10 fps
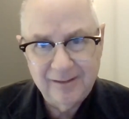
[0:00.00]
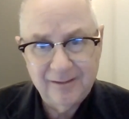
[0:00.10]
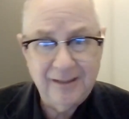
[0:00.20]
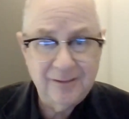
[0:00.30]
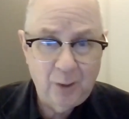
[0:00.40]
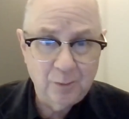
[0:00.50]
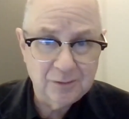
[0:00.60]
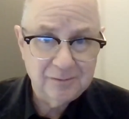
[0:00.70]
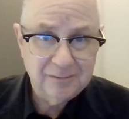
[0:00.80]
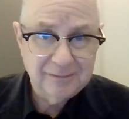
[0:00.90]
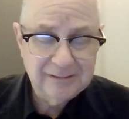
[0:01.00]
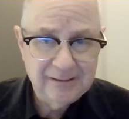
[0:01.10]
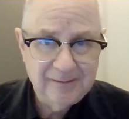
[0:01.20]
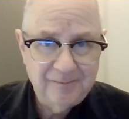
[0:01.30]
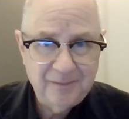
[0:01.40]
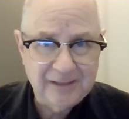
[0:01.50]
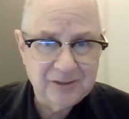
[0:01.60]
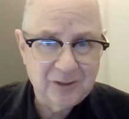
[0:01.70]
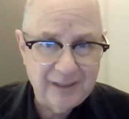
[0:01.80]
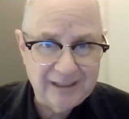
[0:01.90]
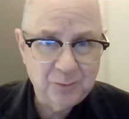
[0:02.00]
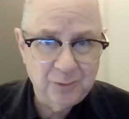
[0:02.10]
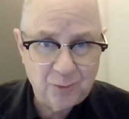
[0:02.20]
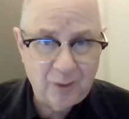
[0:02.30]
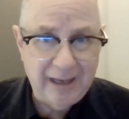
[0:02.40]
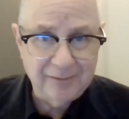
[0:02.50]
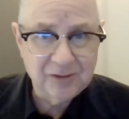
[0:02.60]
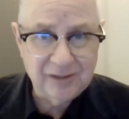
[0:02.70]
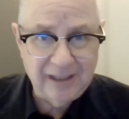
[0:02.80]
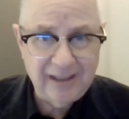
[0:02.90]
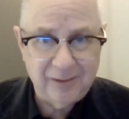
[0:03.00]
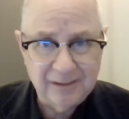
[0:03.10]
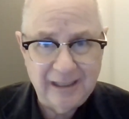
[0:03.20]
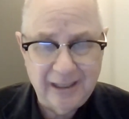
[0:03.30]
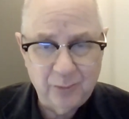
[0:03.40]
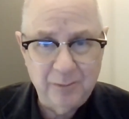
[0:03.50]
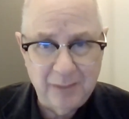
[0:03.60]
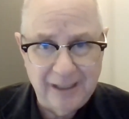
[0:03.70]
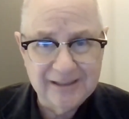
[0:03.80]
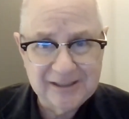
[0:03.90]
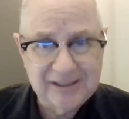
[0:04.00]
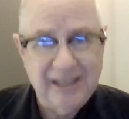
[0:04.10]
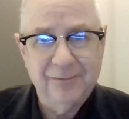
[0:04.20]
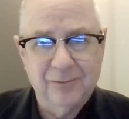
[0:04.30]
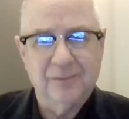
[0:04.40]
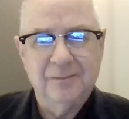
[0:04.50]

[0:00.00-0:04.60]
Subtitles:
They don't. And so that's what drives us now. How do we make it safer?